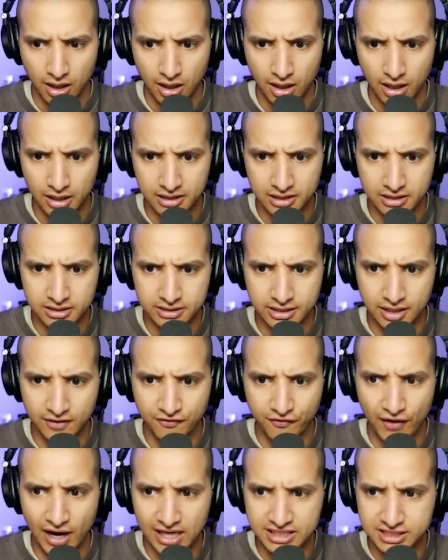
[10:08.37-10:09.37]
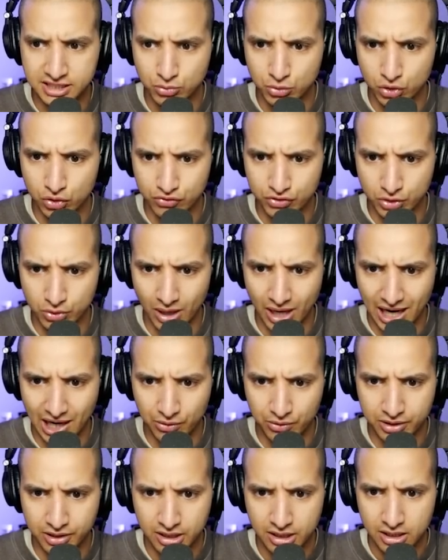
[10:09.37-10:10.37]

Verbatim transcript: I didn't think Foxy moved around.